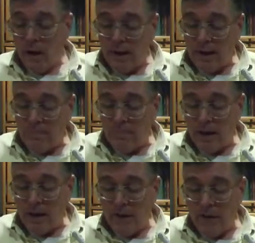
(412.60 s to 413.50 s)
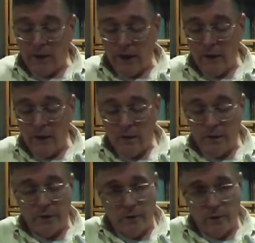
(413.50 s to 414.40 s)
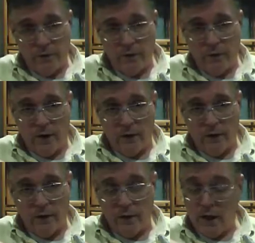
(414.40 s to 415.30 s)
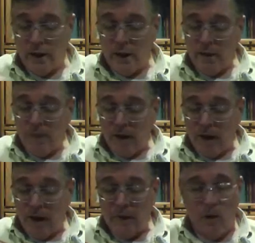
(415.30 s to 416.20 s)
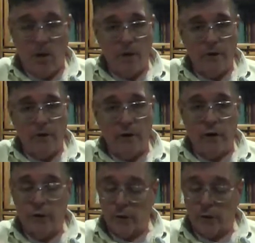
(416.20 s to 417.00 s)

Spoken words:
The B is slender because the closest vowel is an I, and the R is slender.